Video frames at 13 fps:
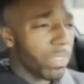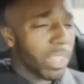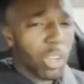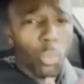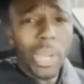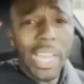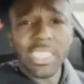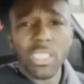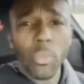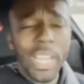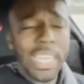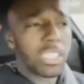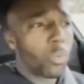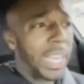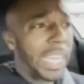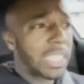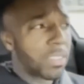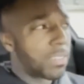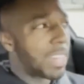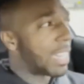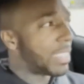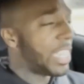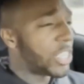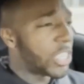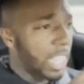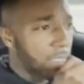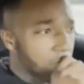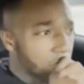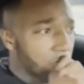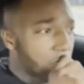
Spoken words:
weeks and weeks and weeks of not teaching,